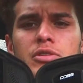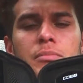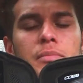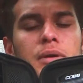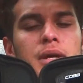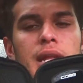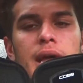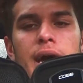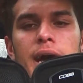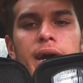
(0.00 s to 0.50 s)

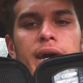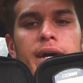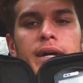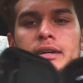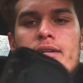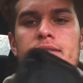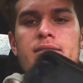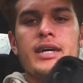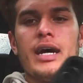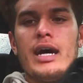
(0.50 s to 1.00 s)
but like
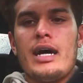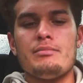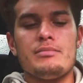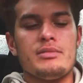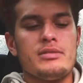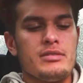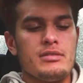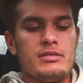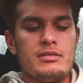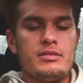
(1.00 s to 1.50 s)

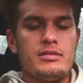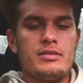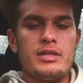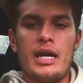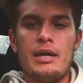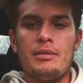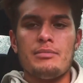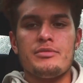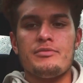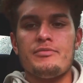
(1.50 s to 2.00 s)
times
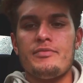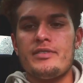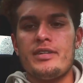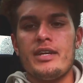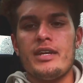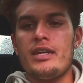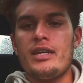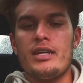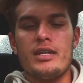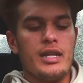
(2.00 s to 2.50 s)

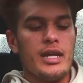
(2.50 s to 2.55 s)
10.